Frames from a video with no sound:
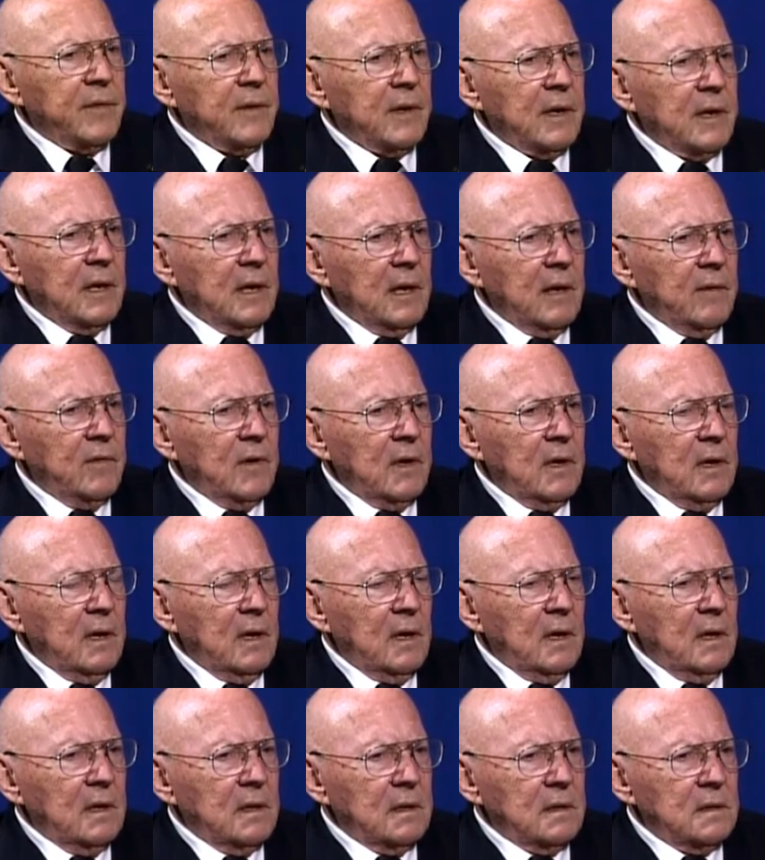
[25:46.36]
the
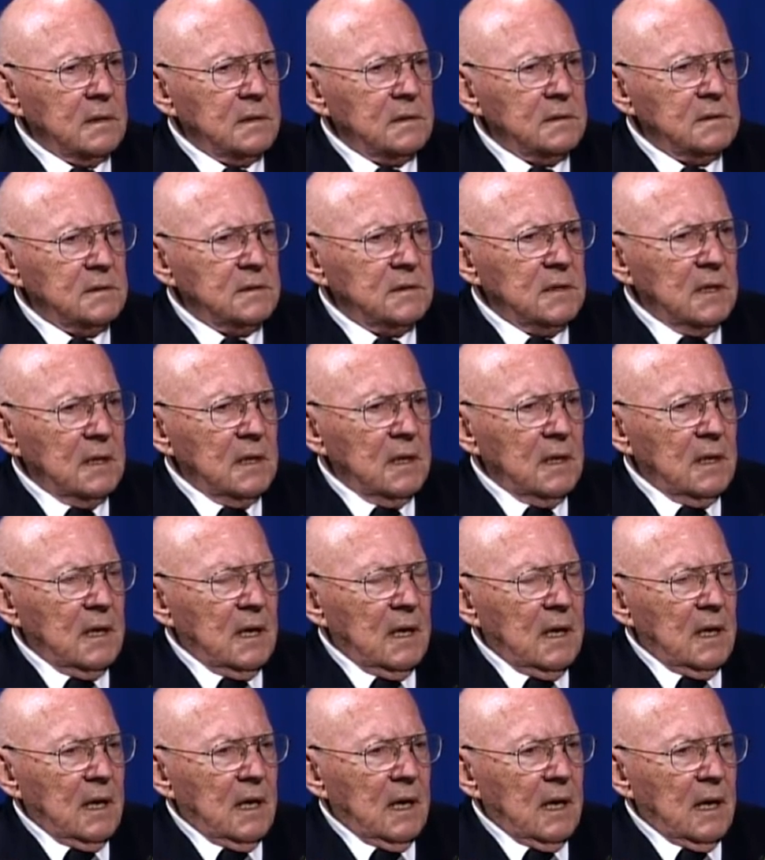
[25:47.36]
Navy,
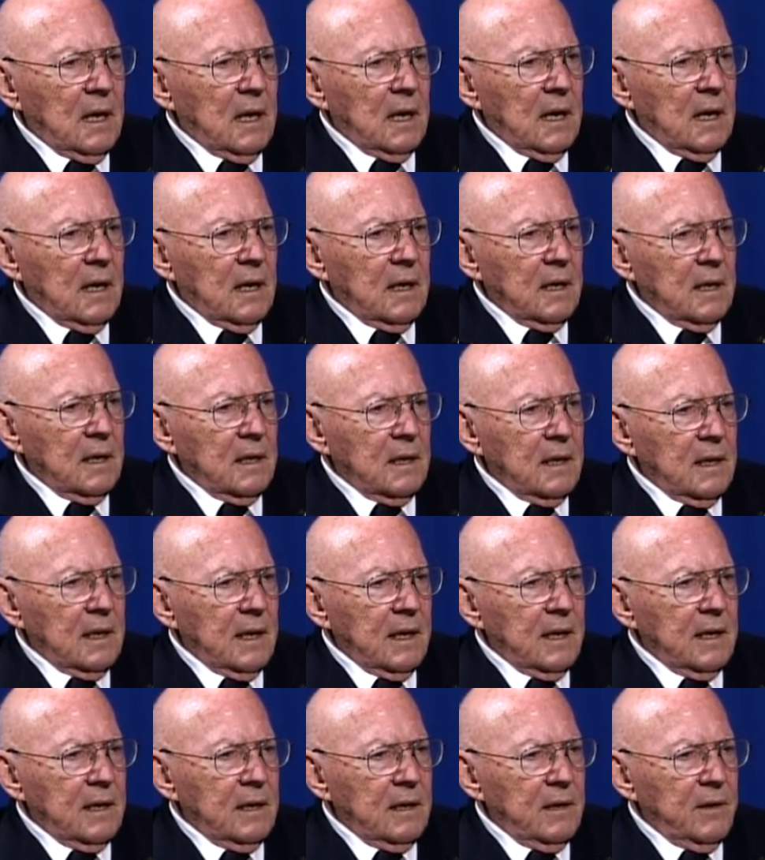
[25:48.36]
I
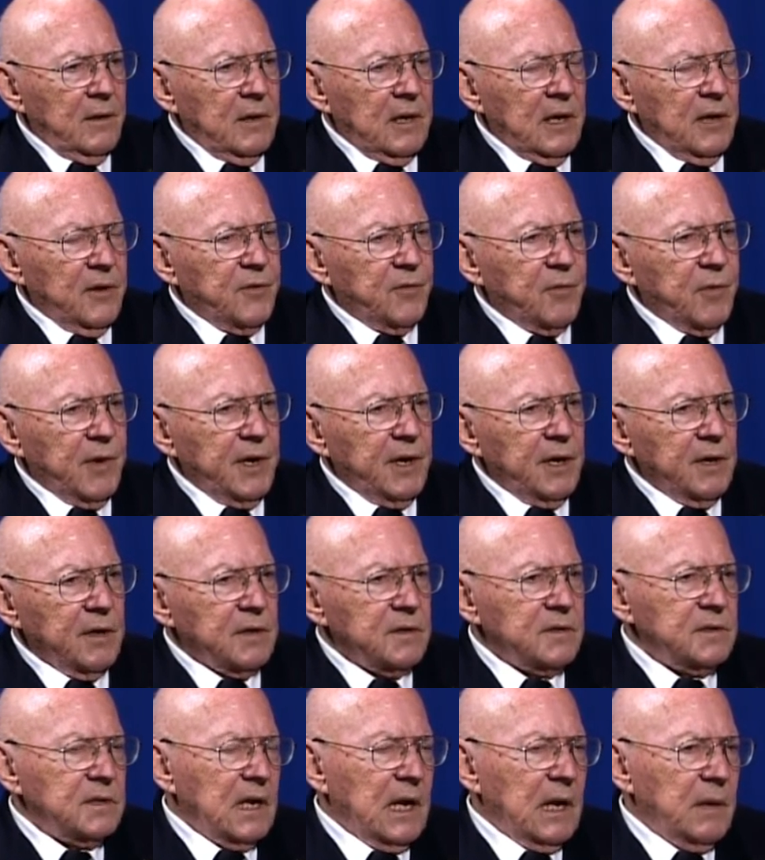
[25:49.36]
did 3
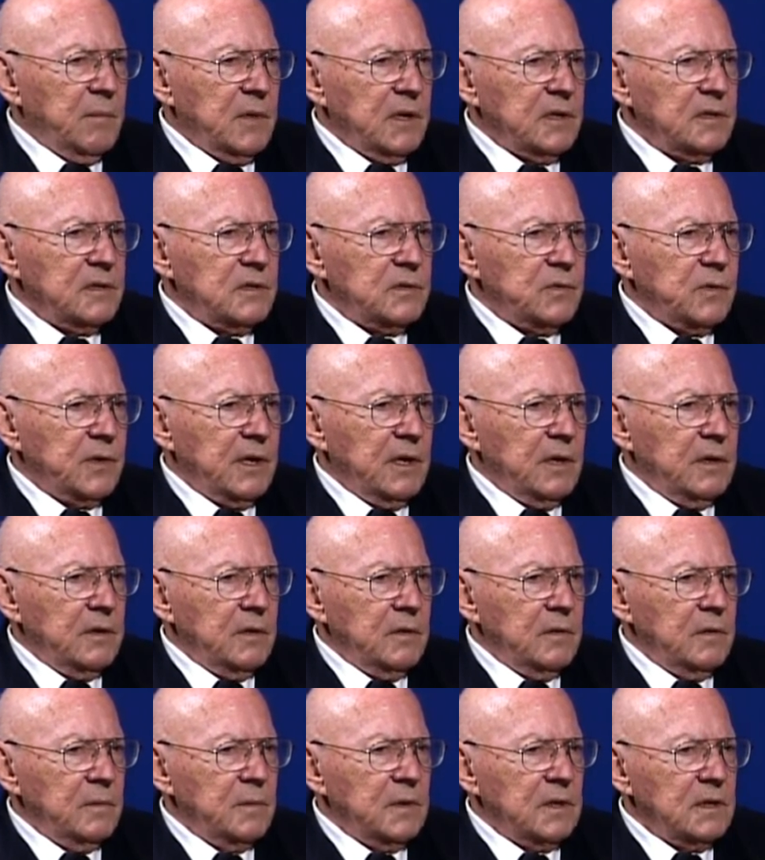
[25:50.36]
years, 9 months, 22
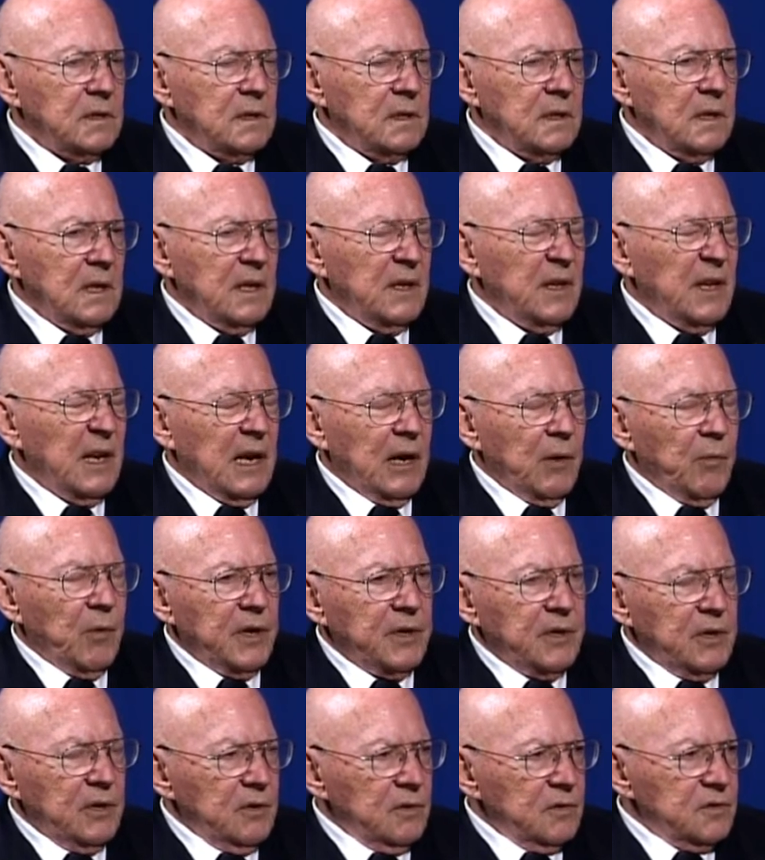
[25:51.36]
more, and then I went
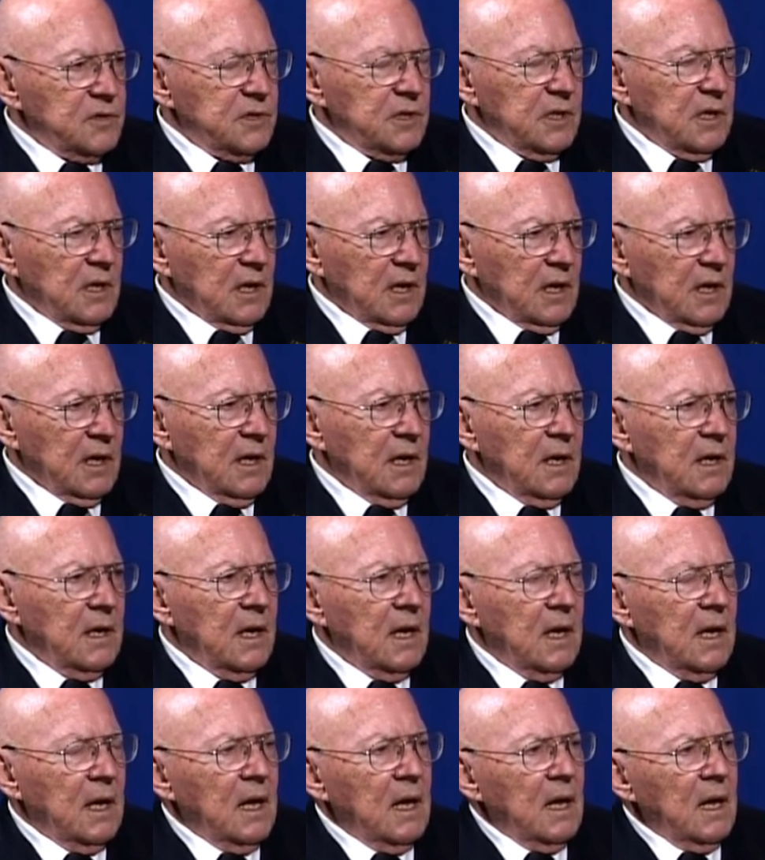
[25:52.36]
to UCLA.
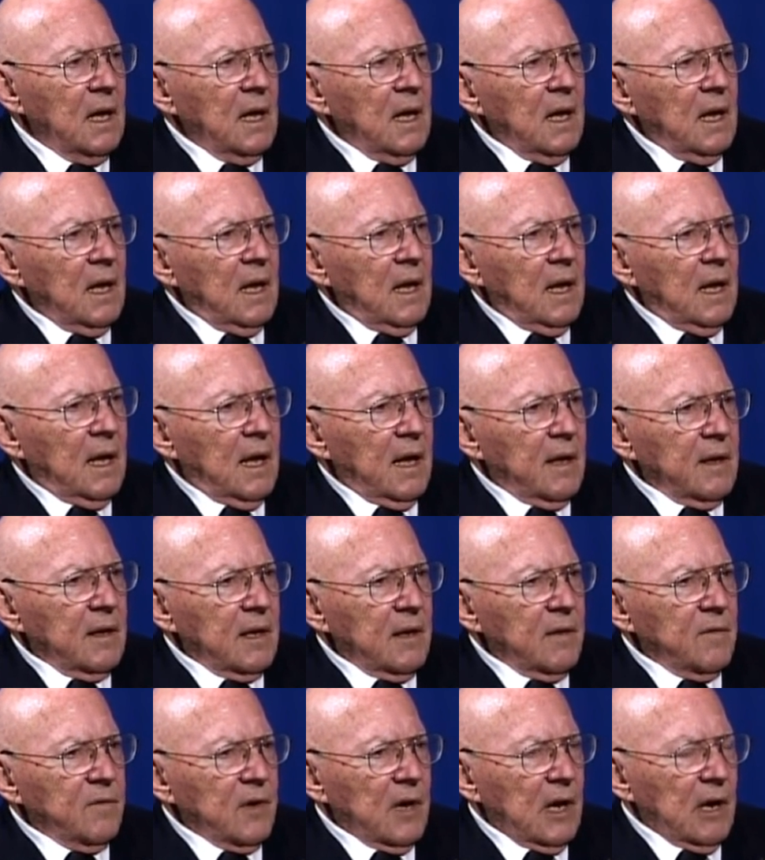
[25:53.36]
And
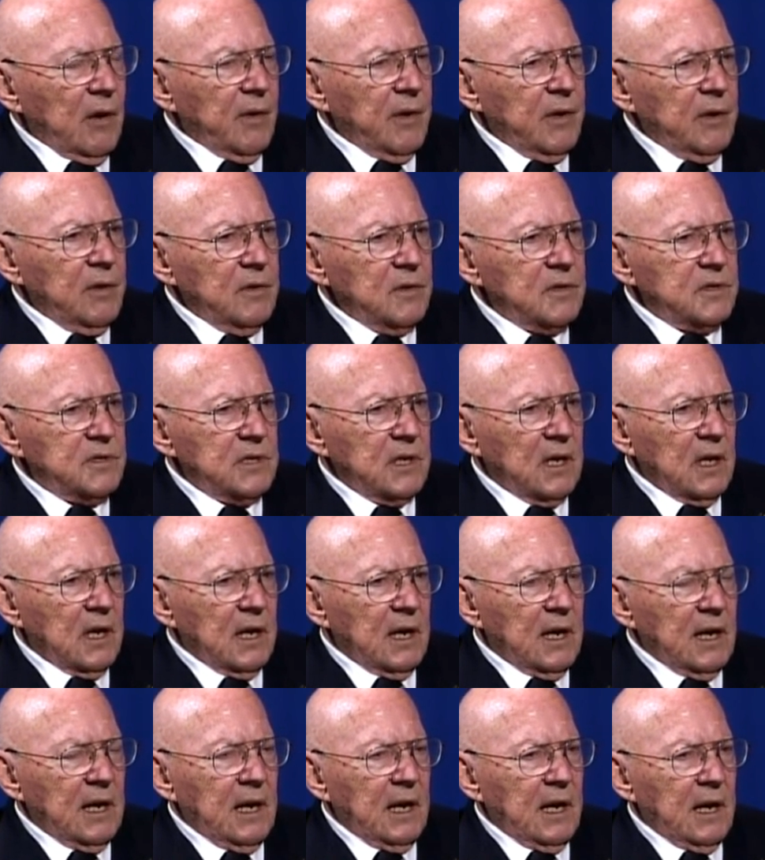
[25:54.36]
then following
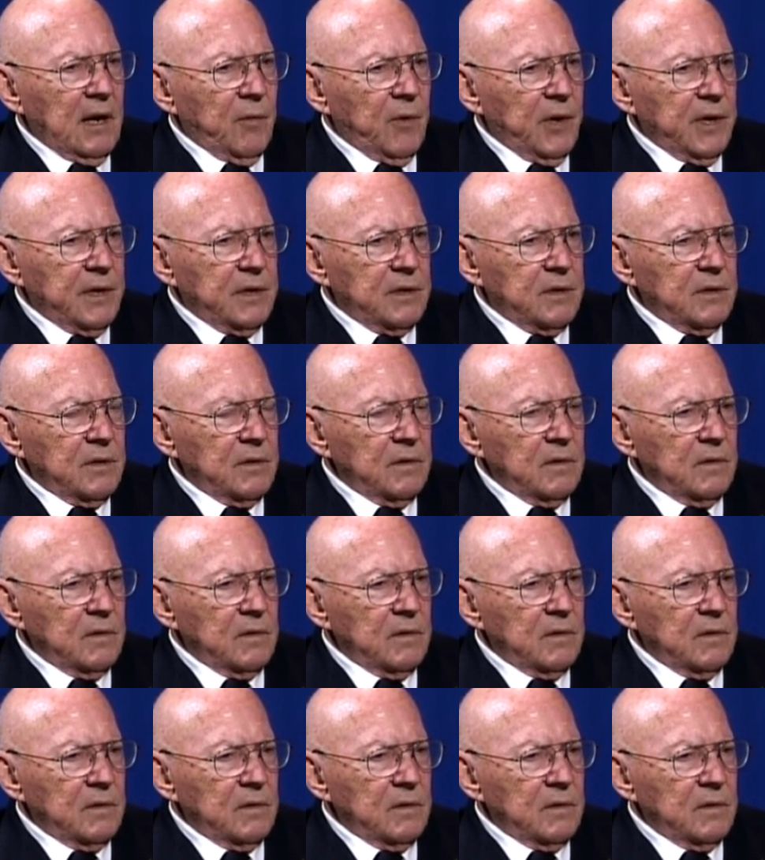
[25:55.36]
UCLA, I went to